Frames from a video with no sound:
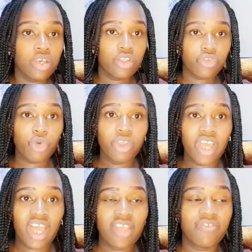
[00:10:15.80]
So
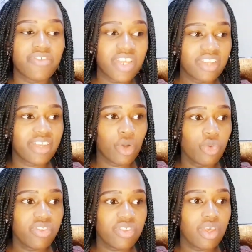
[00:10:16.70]
yeah, I freaked
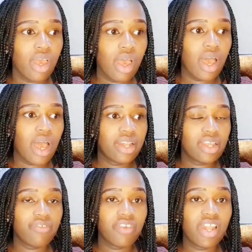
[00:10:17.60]
out and
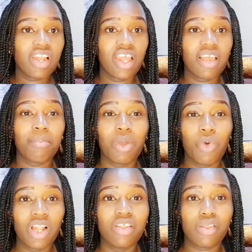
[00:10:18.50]
I felt like my
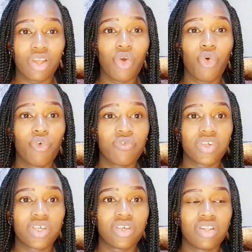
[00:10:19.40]
world is now over.
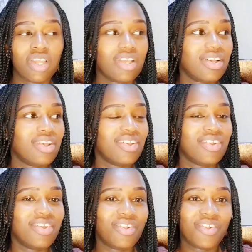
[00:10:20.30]
Like
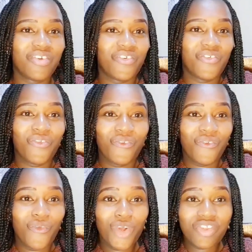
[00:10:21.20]

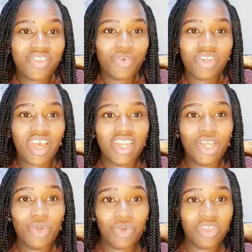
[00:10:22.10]
what can I
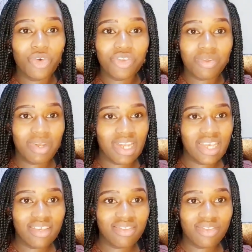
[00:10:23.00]
do without
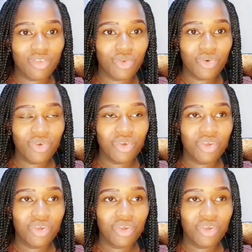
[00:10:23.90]
legs, you know?